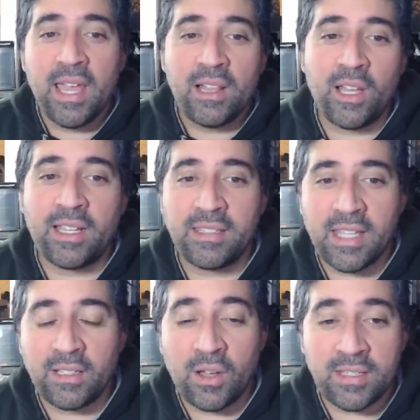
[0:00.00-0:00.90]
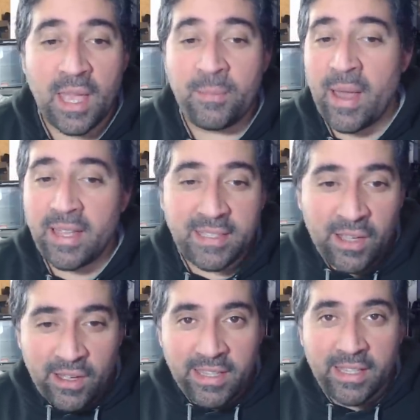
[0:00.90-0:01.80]
Like I said, guys, en masse,
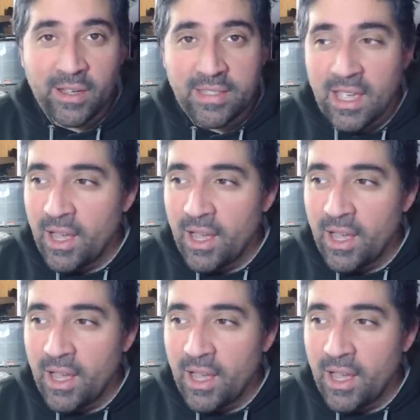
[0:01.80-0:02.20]
hi there guys.